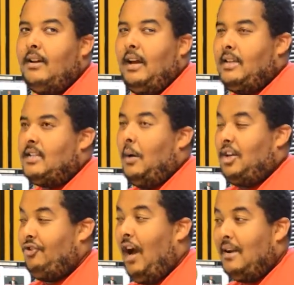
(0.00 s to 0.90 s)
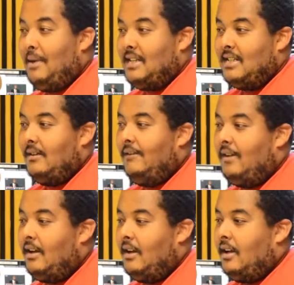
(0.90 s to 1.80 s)
So I tried it myself,
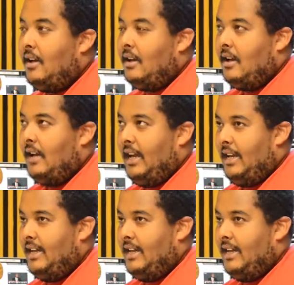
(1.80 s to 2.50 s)
and